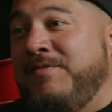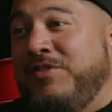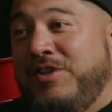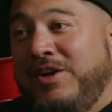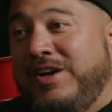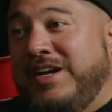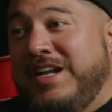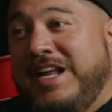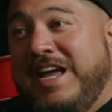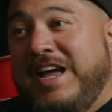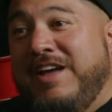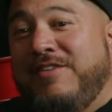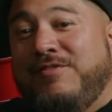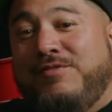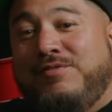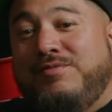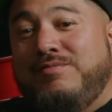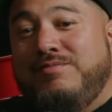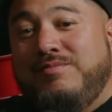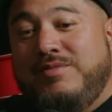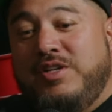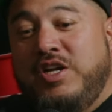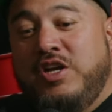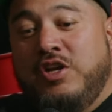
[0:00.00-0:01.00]
they're going to
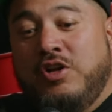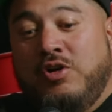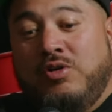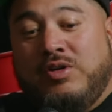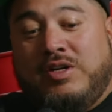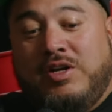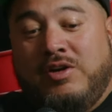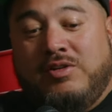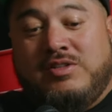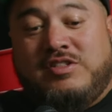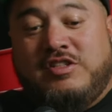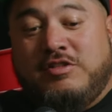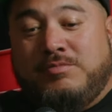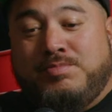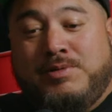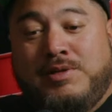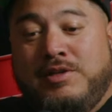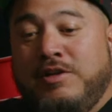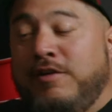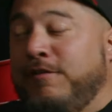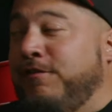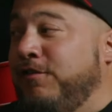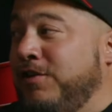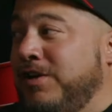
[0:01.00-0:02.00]
have, coaches
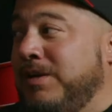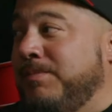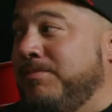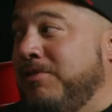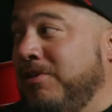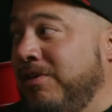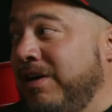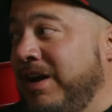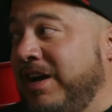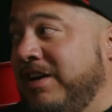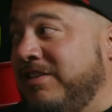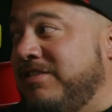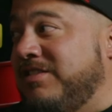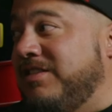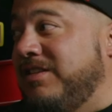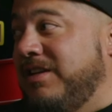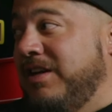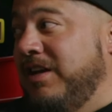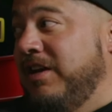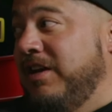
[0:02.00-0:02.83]
putting their foot up their ass,